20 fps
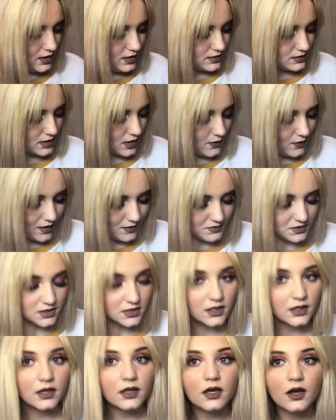So I'm just
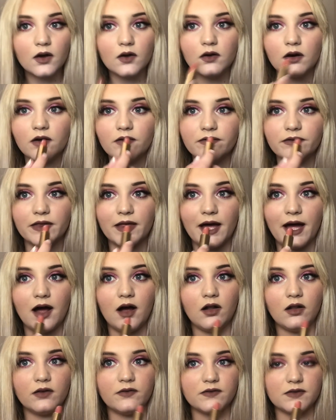going to go over that
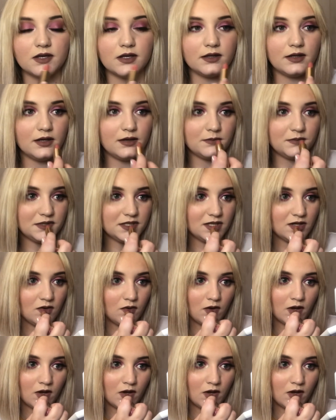all over the lips.